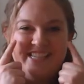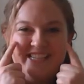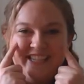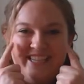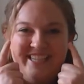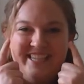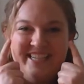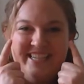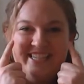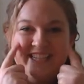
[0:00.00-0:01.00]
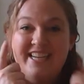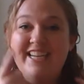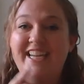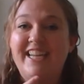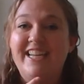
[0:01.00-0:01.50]
Cheeky,
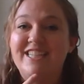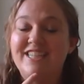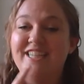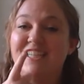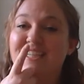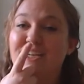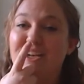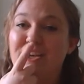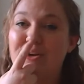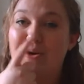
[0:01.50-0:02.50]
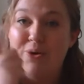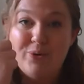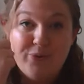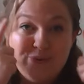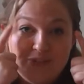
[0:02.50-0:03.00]
cheeky, chin.
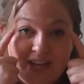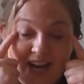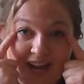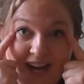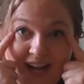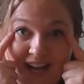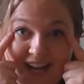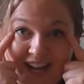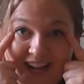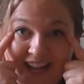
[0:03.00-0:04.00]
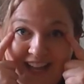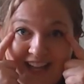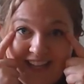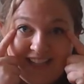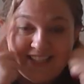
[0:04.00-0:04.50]
Nose,
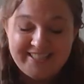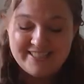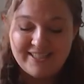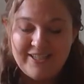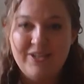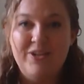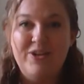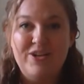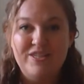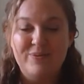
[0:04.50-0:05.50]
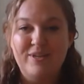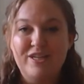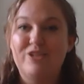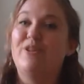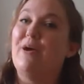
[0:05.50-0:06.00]
eyes. So we're
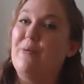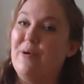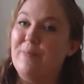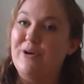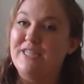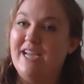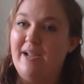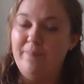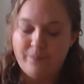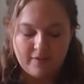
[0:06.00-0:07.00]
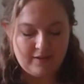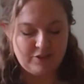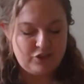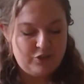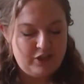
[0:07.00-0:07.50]
going to do that one more time, and
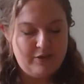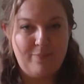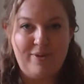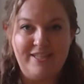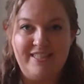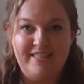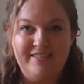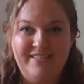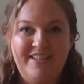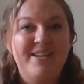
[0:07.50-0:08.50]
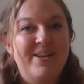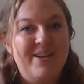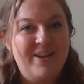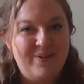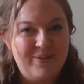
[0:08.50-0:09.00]
I'll show you on Benson.
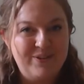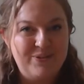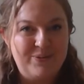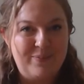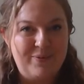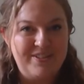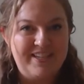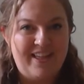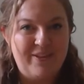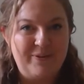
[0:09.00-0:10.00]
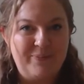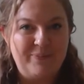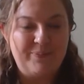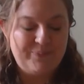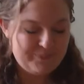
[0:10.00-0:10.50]
We'll do it one more together.
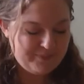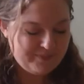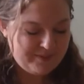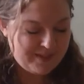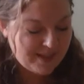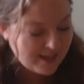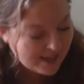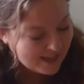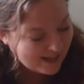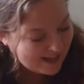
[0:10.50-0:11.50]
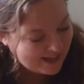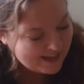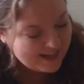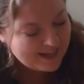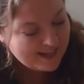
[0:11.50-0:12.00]

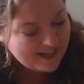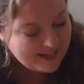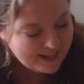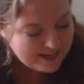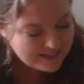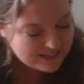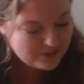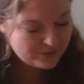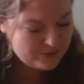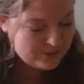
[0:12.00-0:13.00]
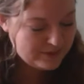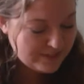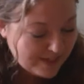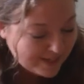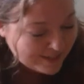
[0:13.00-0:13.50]
Eyes,
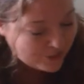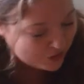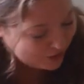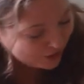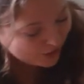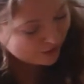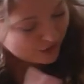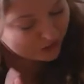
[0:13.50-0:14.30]
nose. Cheeky,